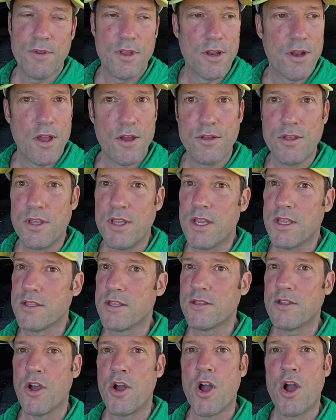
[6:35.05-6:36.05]
you get
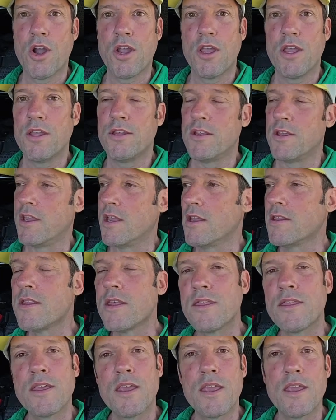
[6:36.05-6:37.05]
to talking, you get
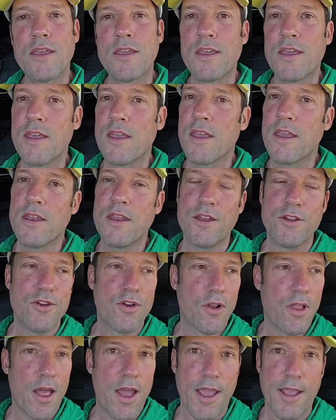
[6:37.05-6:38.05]
to thinking, and
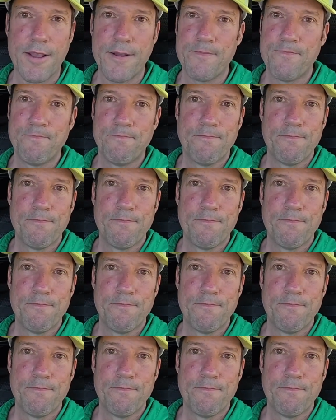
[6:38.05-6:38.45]
you're like,